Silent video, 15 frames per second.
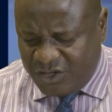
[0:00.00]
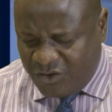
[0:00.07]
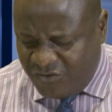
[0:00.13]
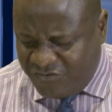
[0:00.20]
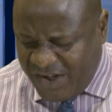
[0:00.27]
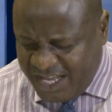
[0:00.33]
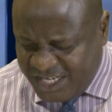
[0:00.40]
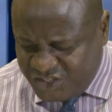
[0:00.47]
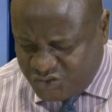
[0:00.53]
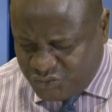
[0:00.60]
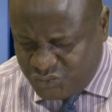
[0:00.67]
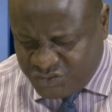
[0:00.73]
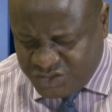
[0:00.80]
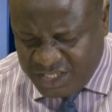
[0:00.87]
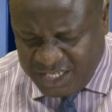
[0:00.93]
over
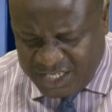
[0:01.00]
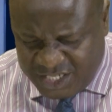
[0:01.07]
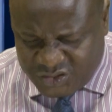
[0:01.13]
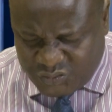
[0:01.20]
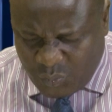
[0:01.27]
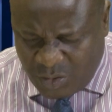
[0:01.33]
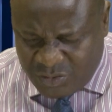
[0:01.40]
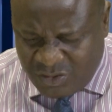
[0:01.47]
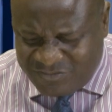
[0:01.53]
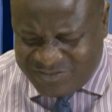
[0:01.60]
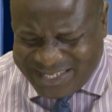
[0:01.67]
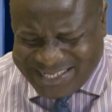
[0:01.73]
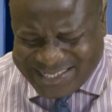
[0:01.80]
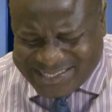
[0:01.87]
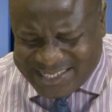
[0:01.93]
issues is one of
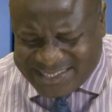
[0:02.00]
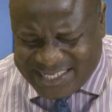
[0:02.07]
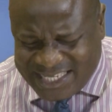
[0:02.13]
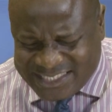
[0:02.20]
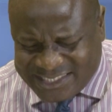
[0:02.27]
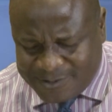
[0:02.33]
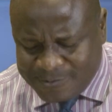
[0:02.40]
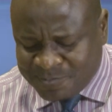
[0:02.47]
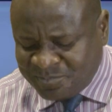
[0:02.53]
the greatest